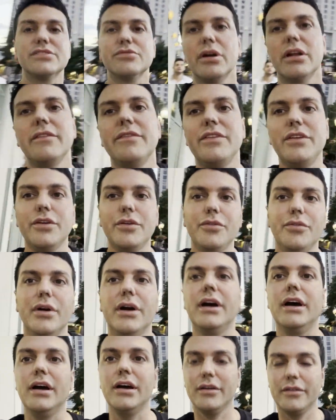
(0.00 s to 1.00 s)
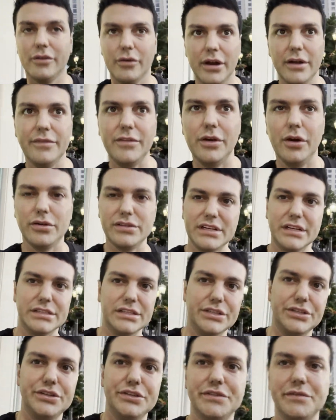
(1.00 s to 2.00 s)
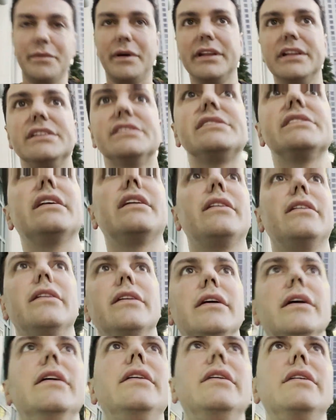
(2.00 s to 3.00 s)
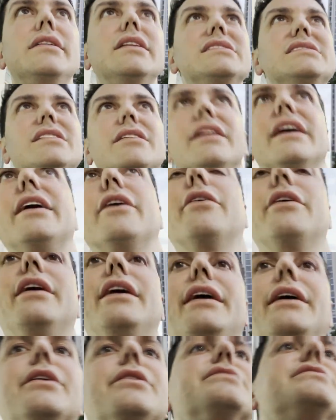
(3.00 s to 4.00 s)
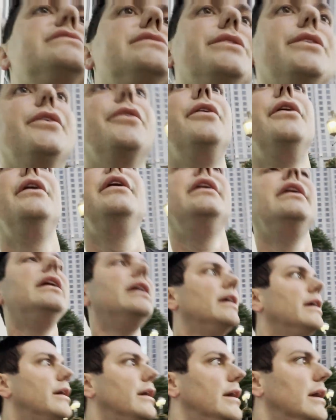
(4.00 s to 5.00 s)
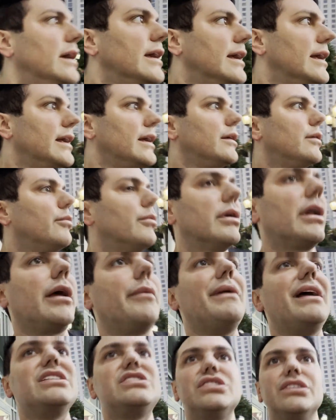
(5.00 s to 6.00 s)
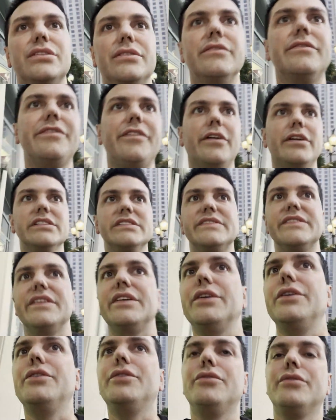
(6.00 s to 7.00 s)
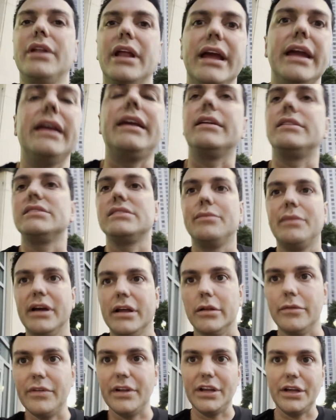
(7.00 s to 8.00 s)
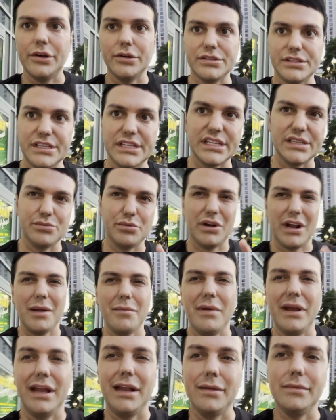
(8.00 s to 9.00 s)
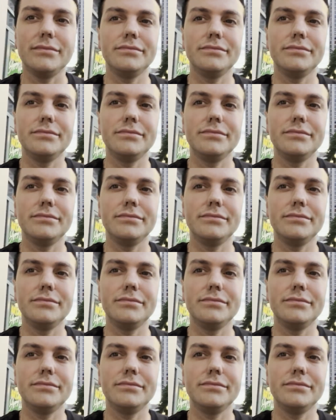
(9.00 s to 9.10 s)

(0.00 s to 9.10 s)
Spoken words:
quite a few hotels to choose from on this little area here. So when I mention Fallsview, like into my other videos, this is what I mean.